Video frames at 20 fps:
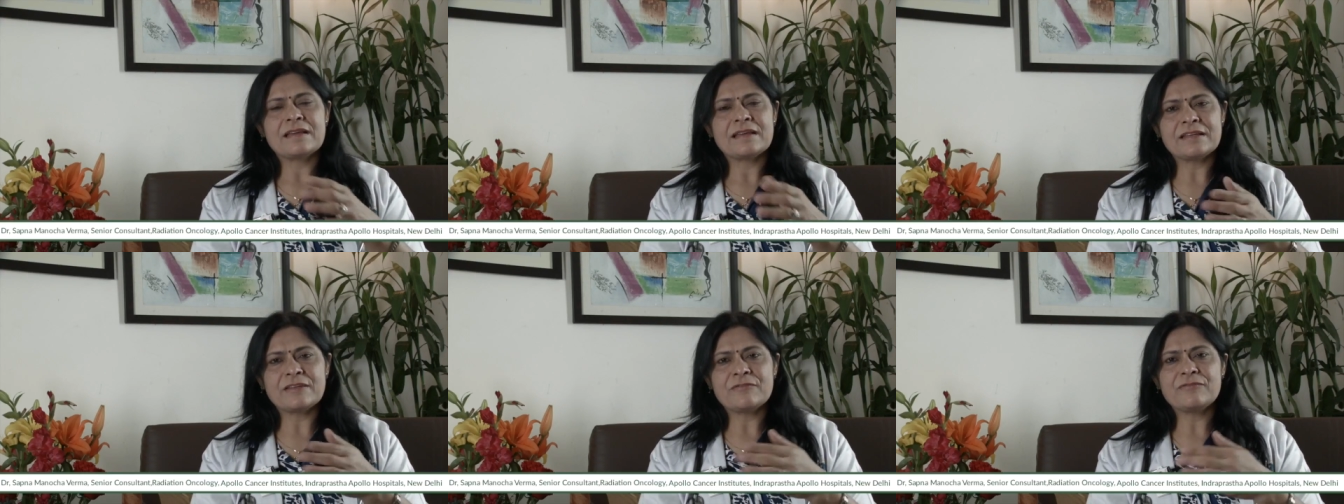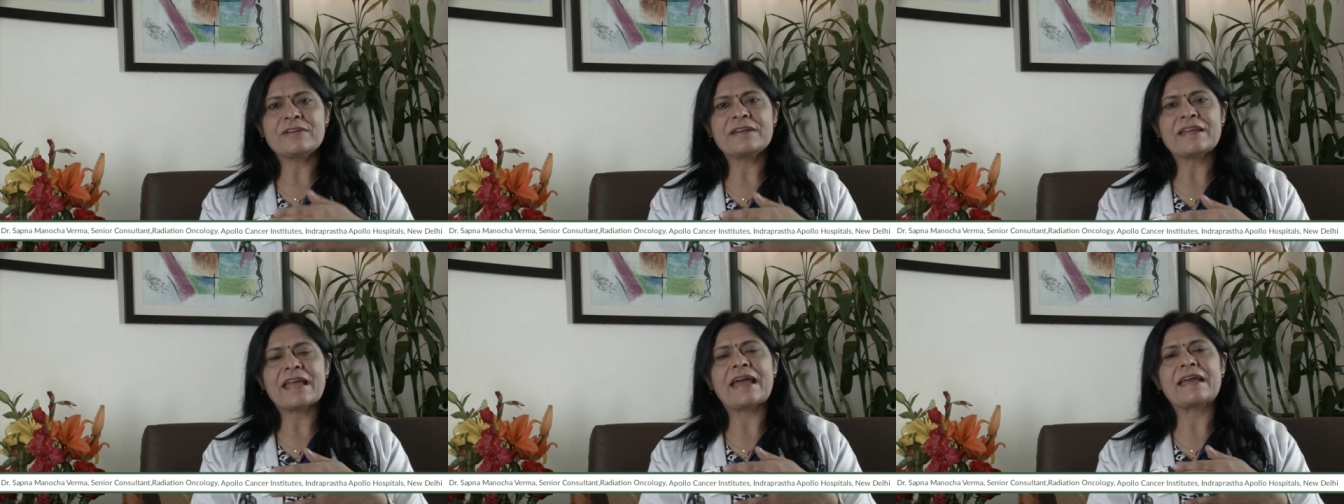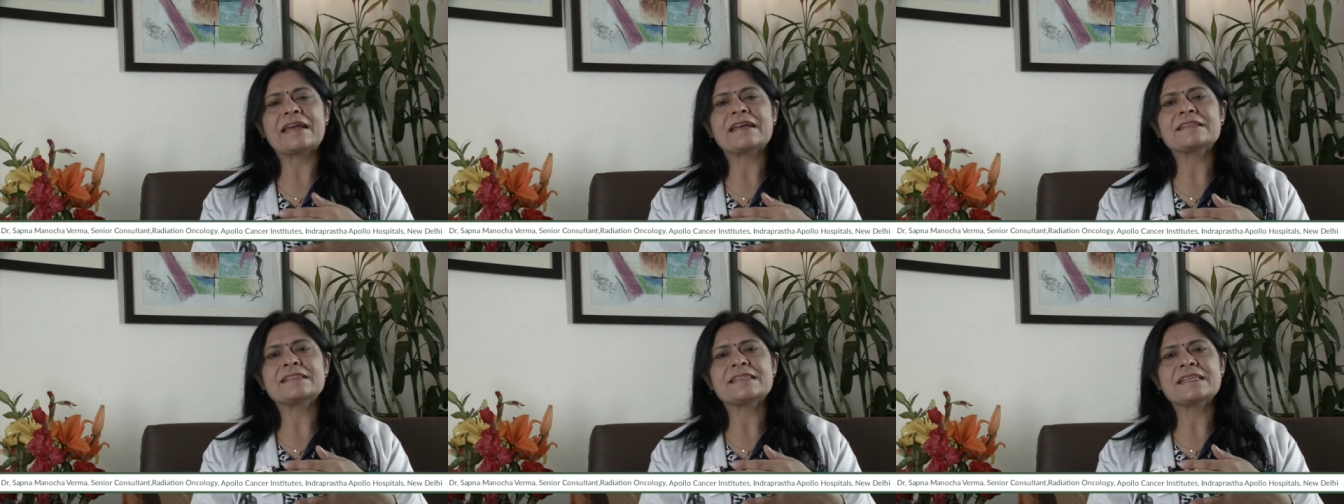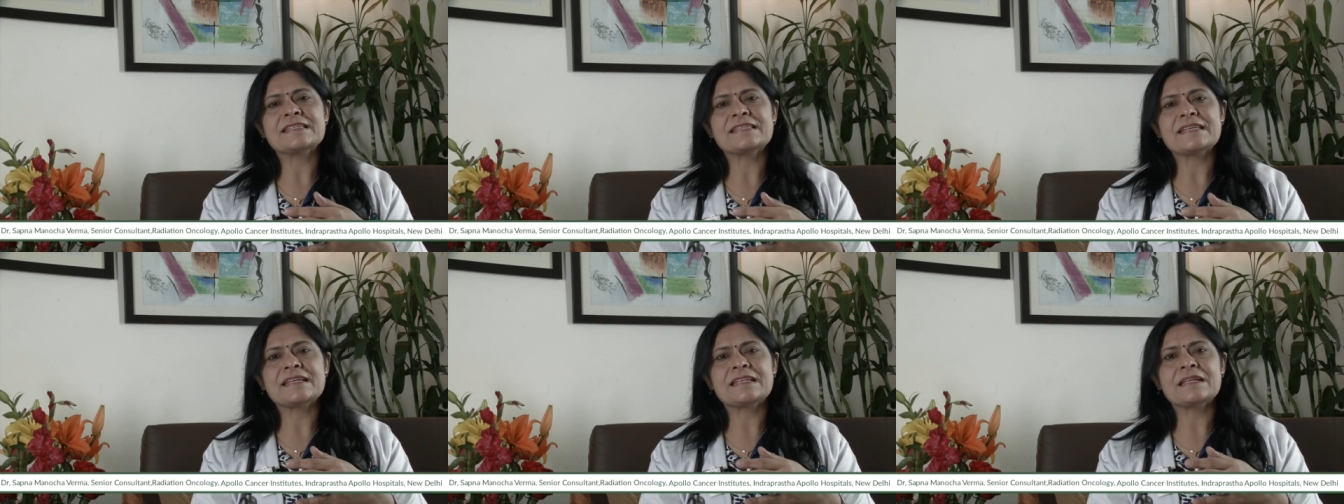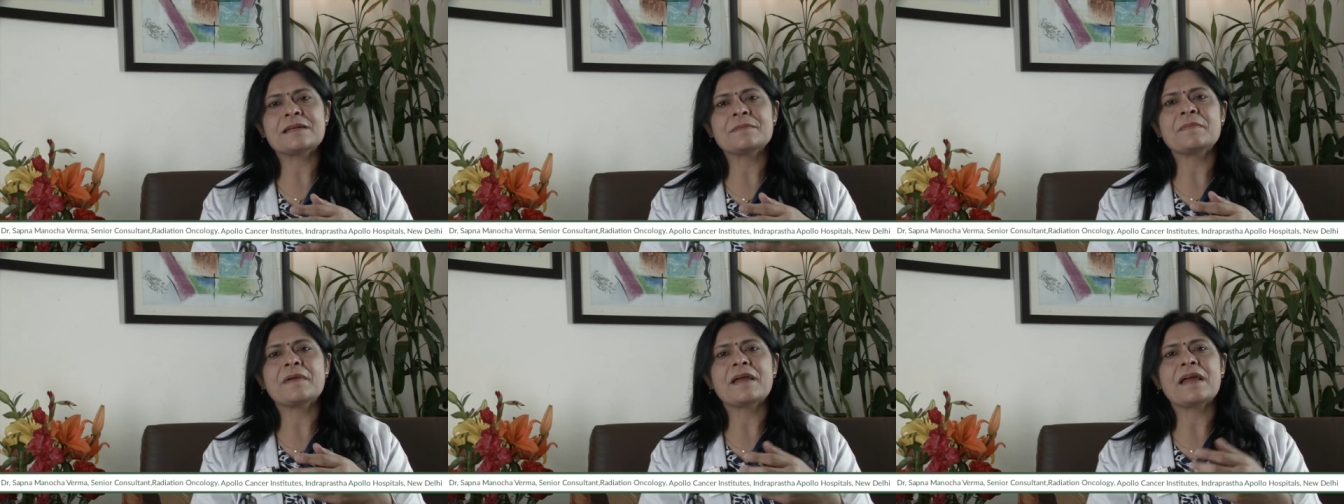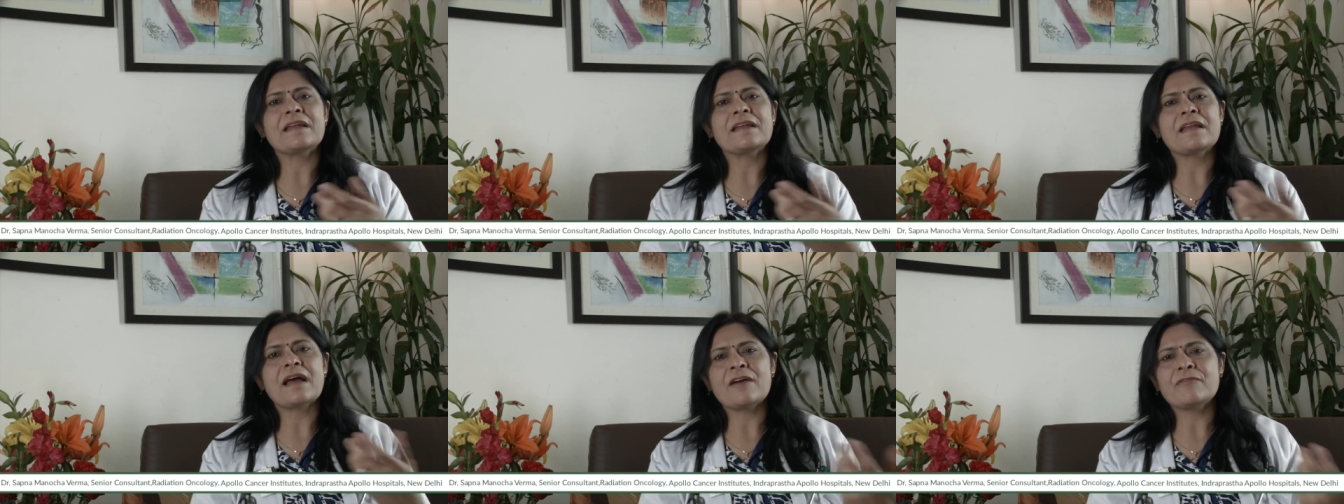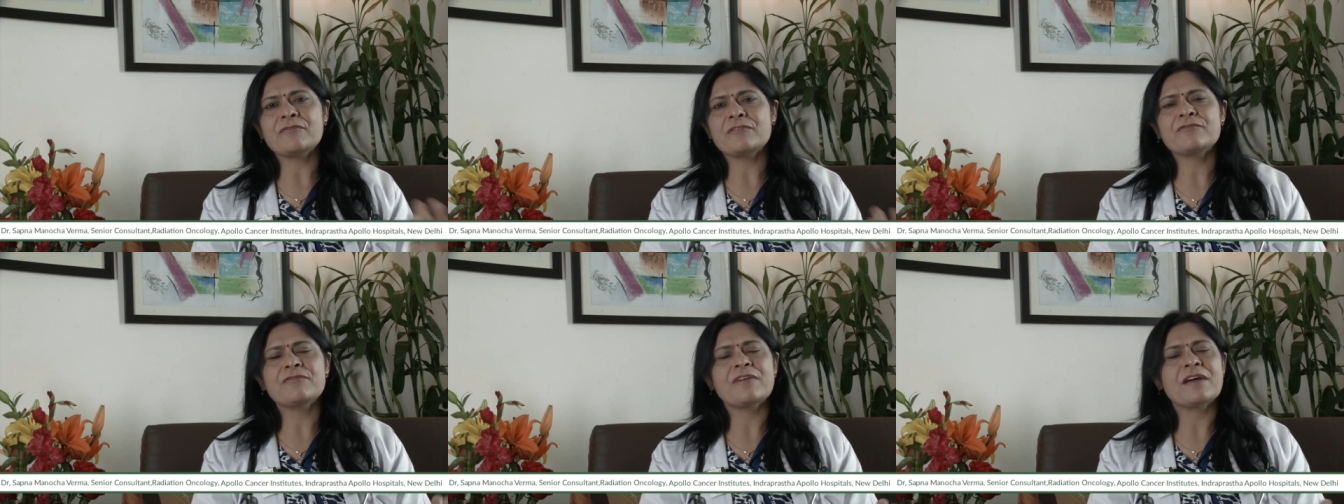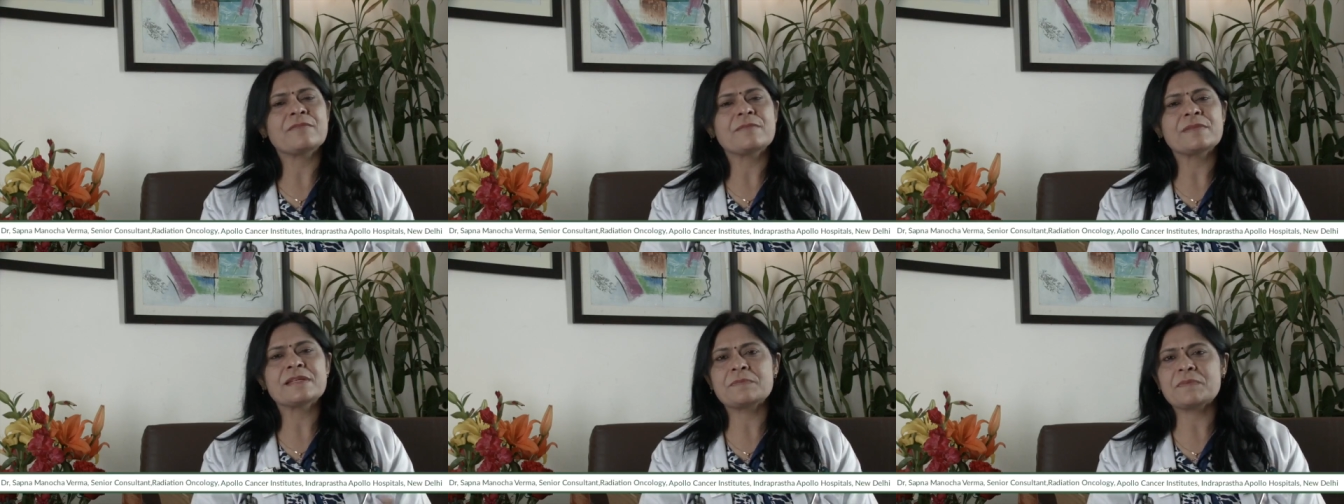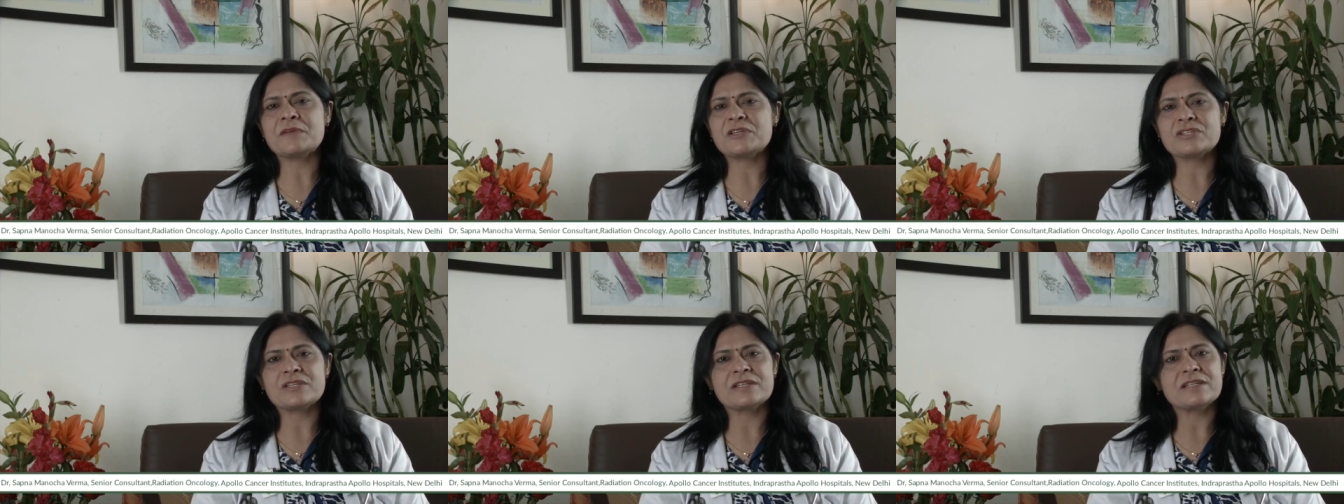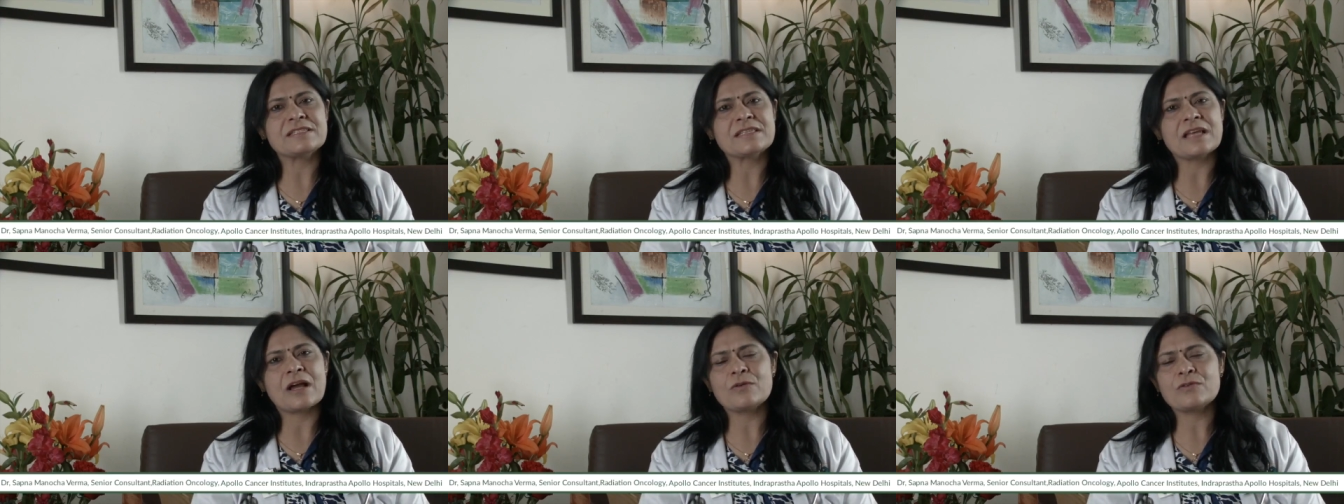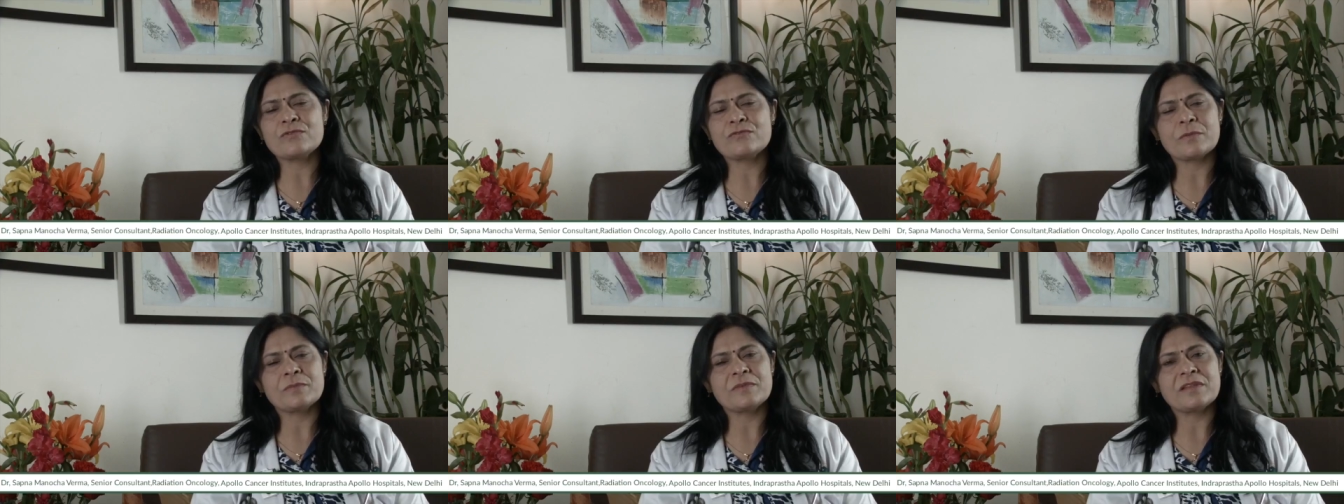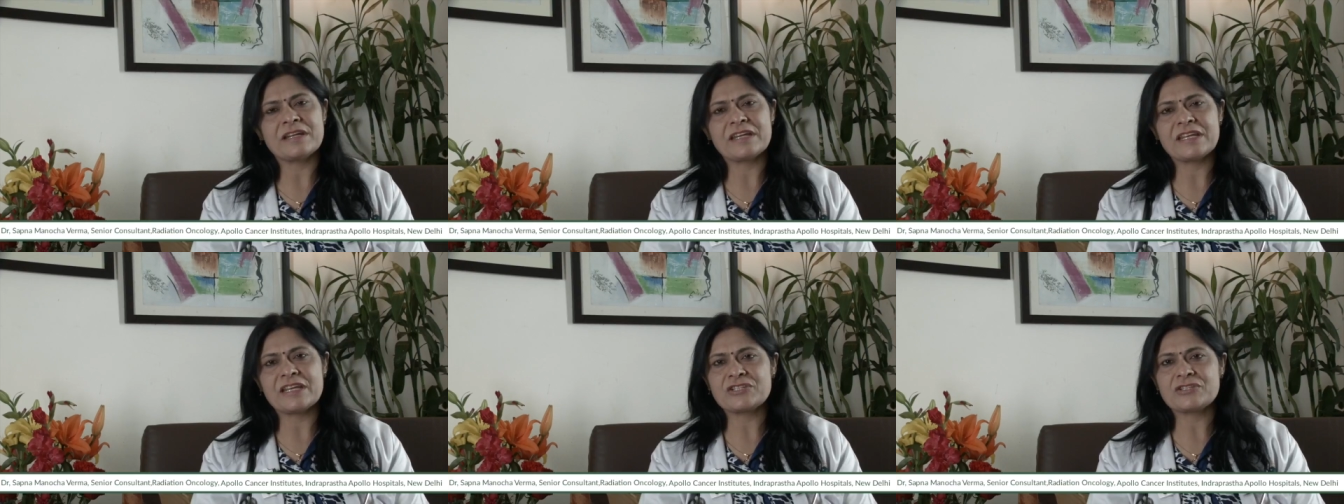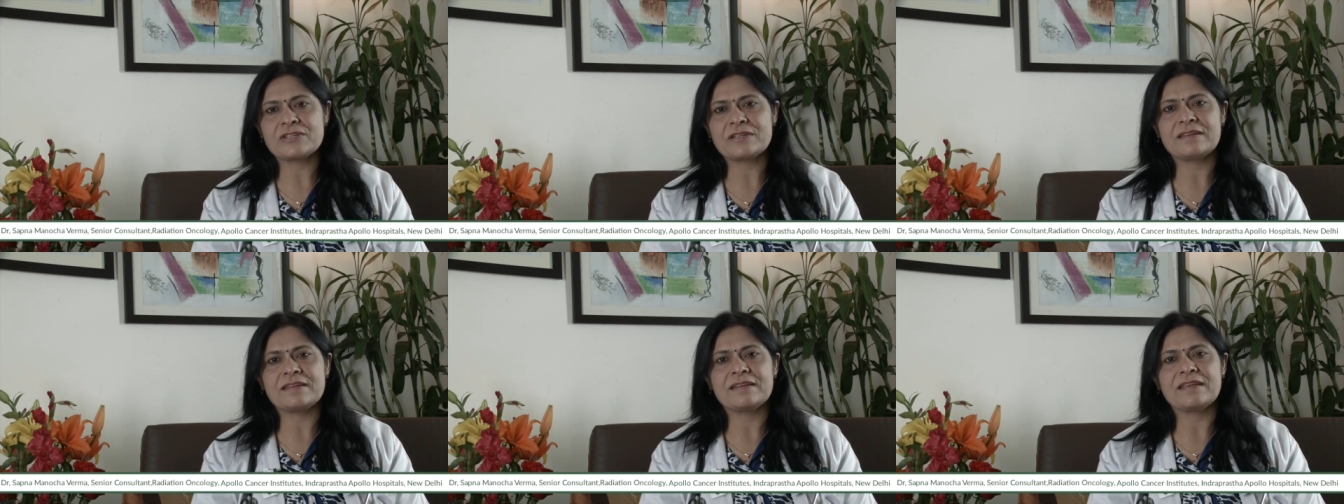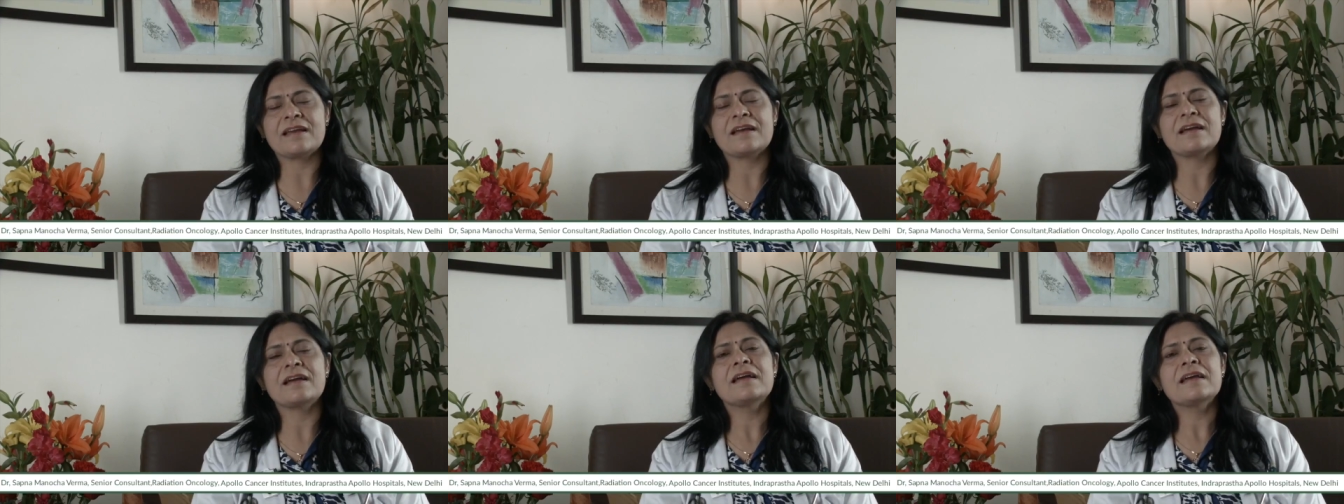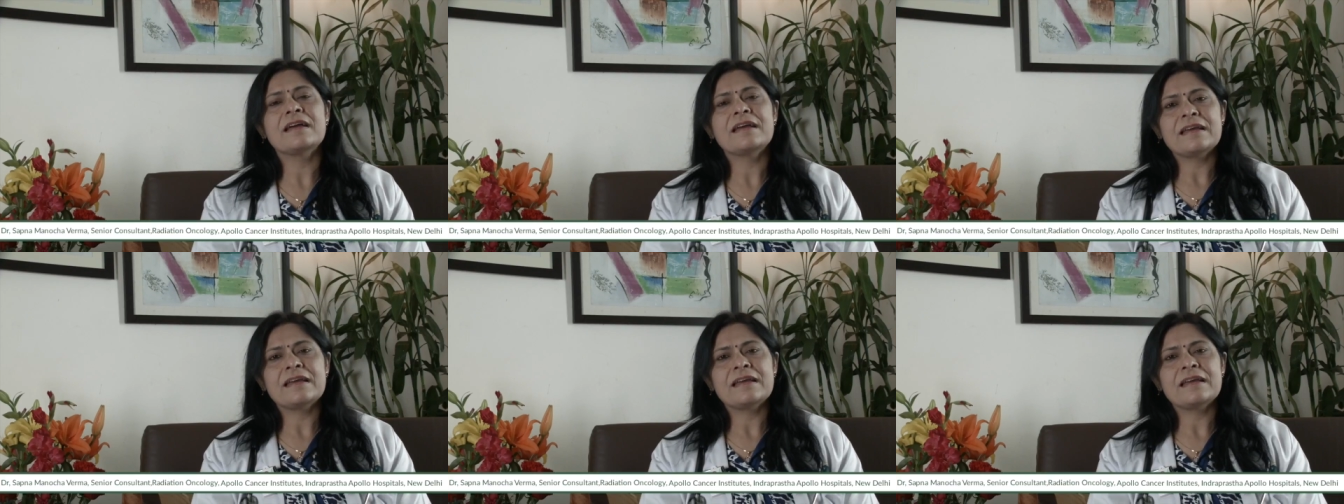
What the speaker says: different angles are set up, and after 5 minutes, patient is out from the radiation area.